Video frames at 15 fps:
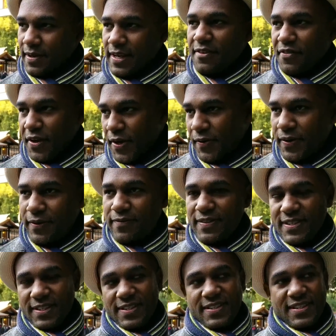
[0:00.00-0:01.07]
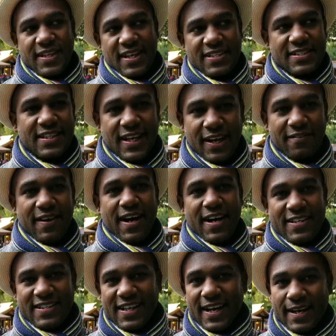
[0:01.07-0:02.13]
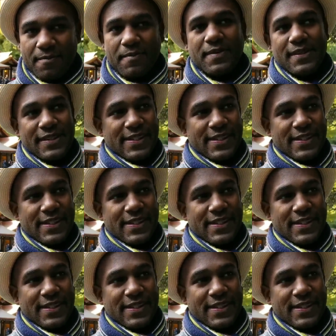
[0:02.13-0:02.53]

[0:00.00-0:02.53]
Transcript: even till this day, I still have a hard time